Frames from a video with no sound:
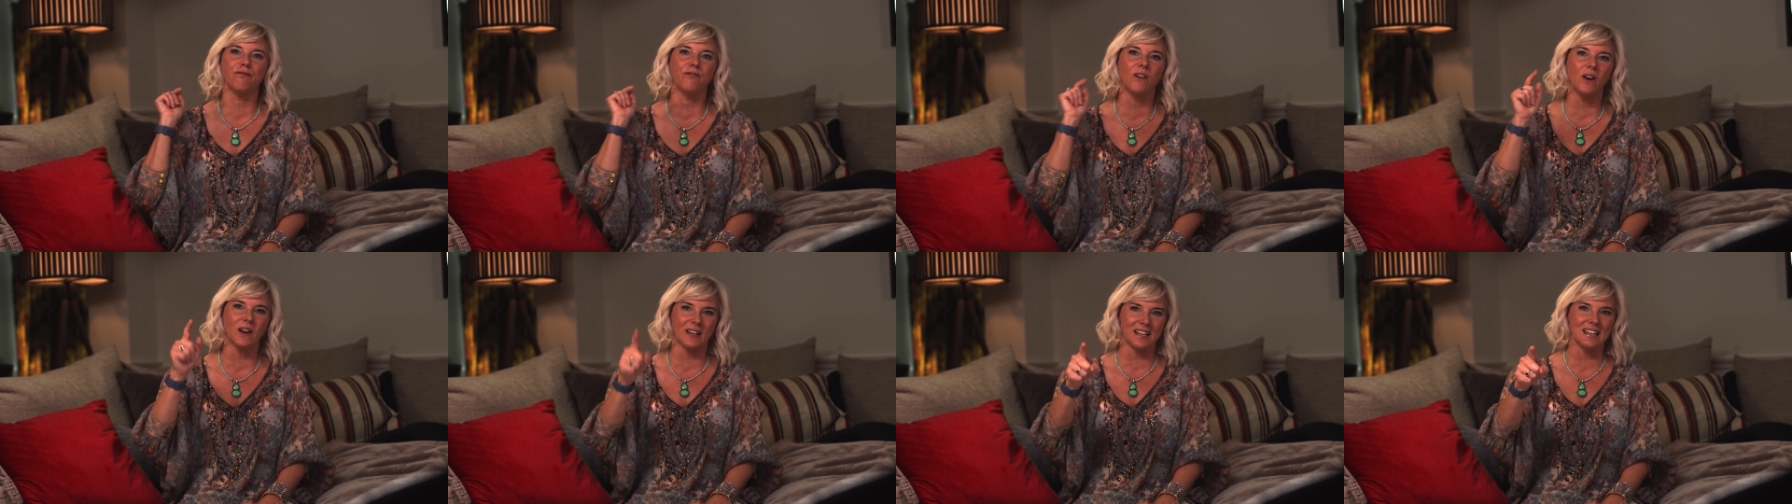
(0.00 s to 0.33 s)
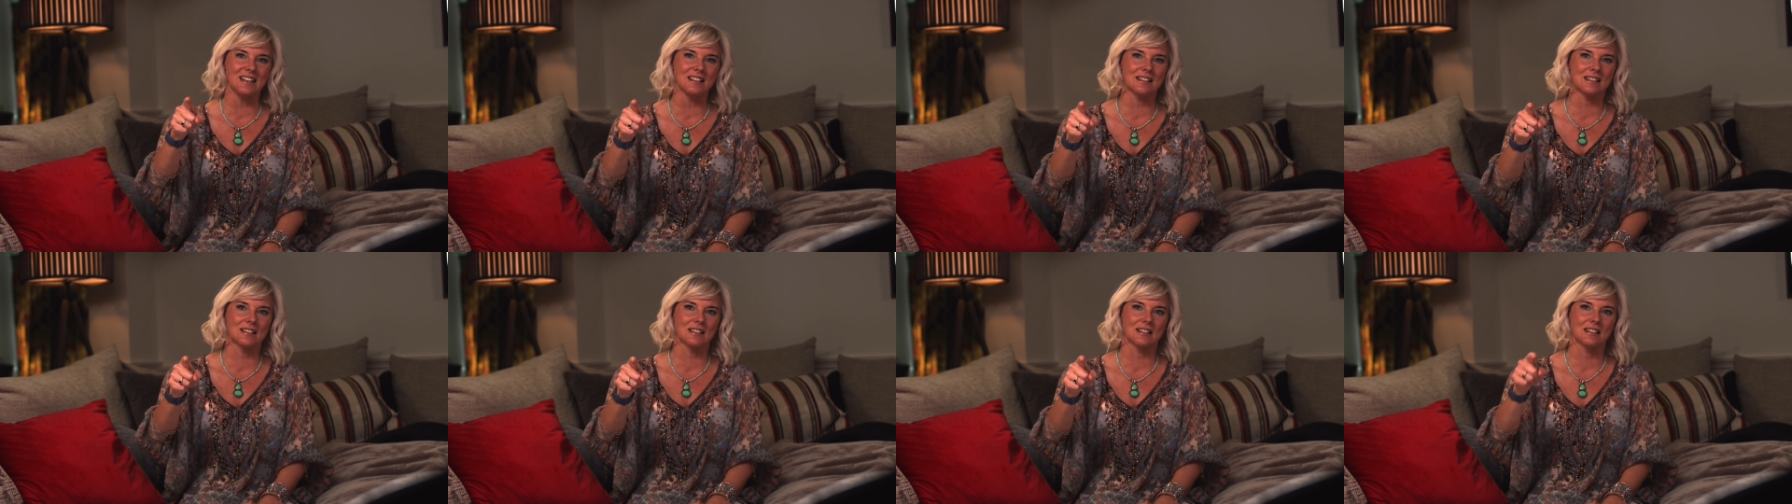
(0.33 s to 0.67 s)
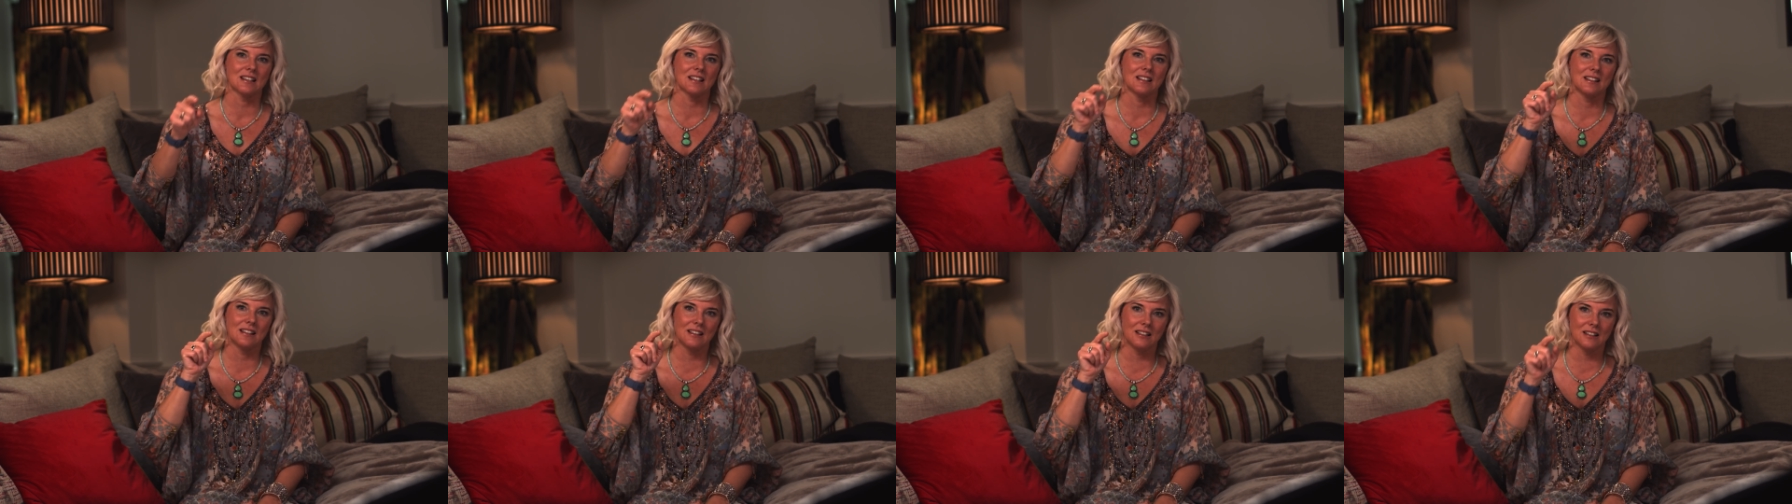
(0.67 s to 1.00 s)
fight
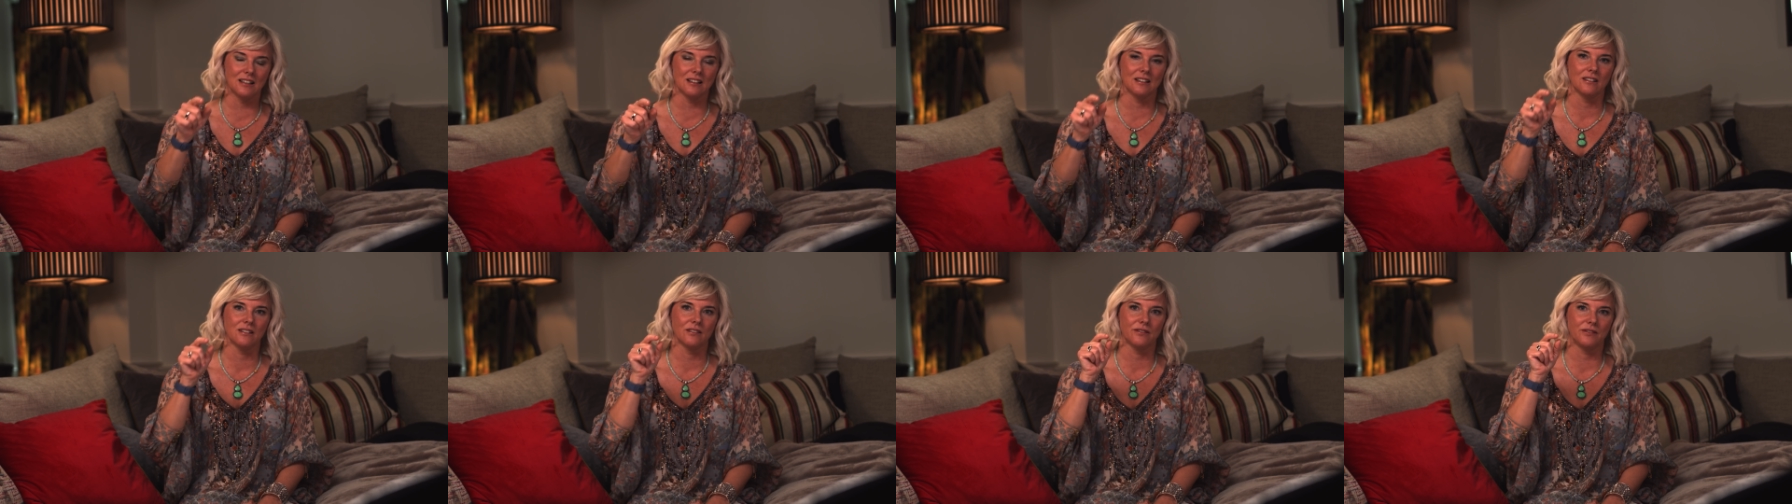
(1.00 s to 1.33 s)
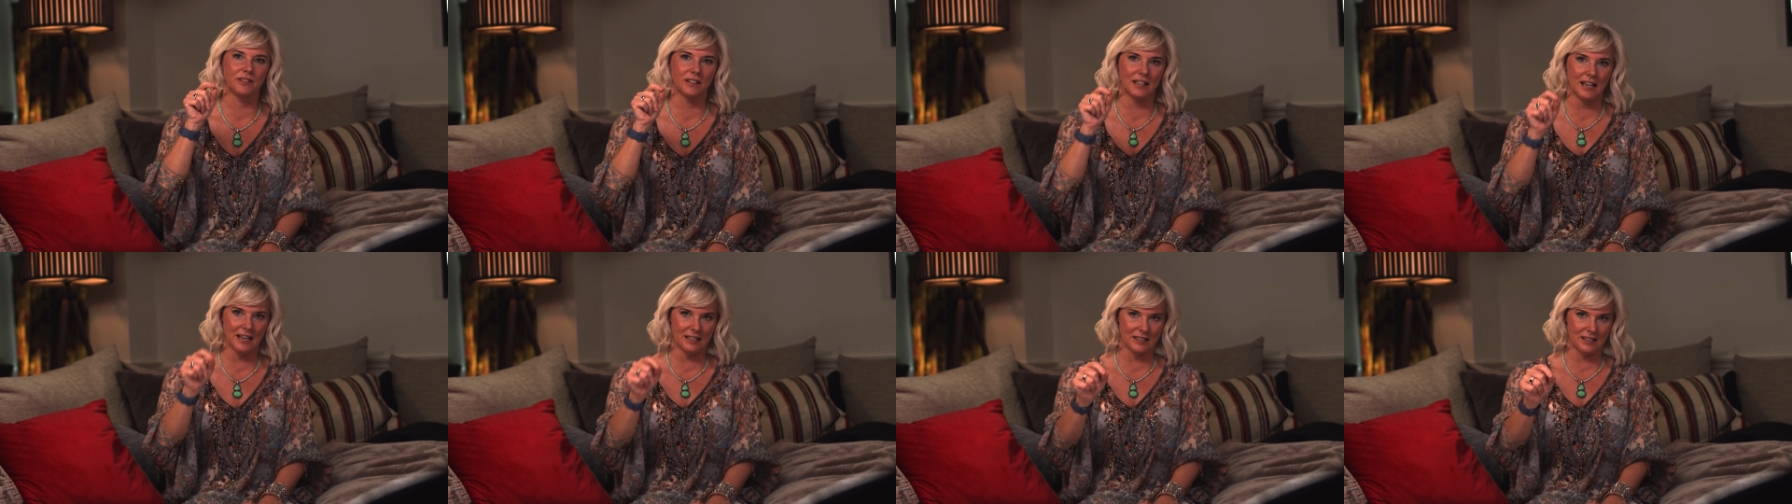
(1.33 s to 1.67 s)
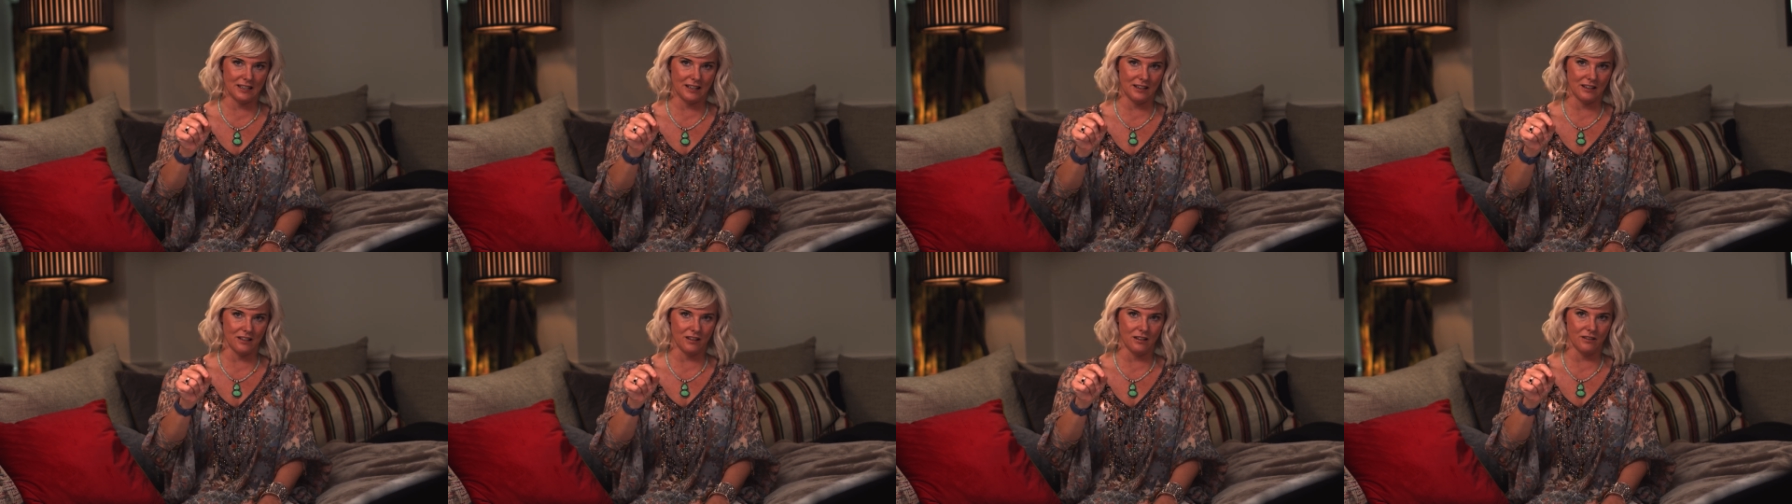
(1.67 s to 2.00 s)
the
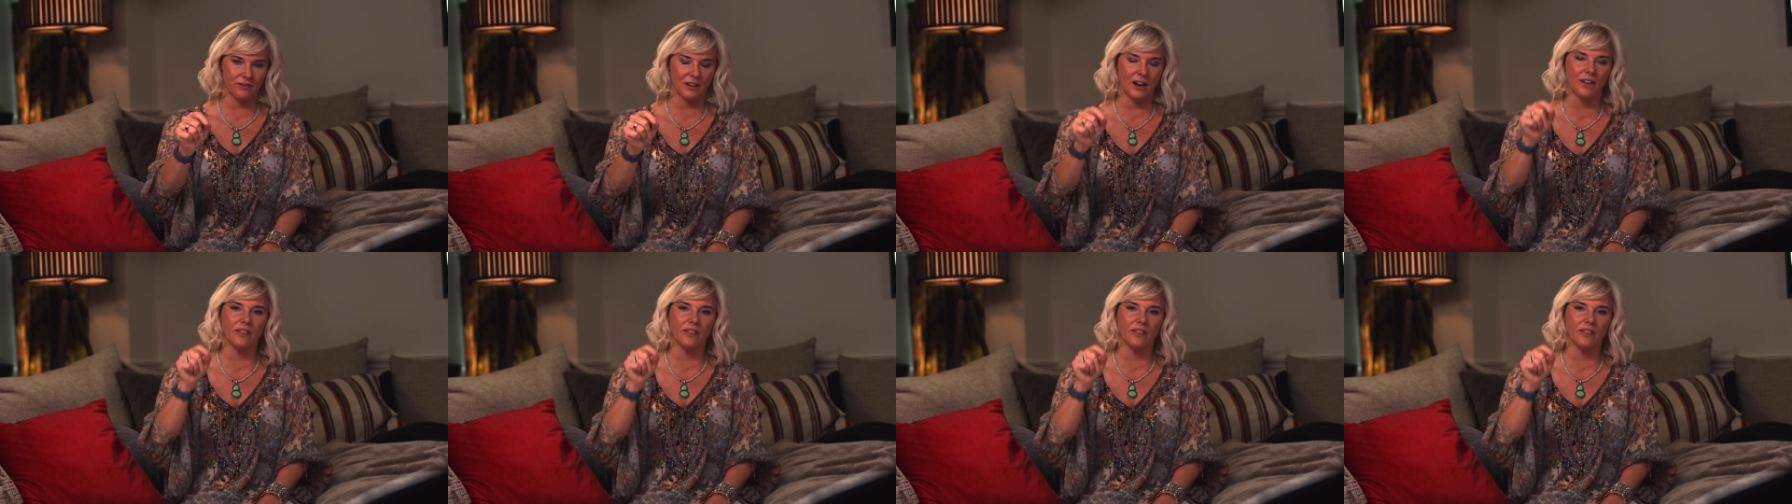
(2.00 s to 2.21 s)
forgetting curve.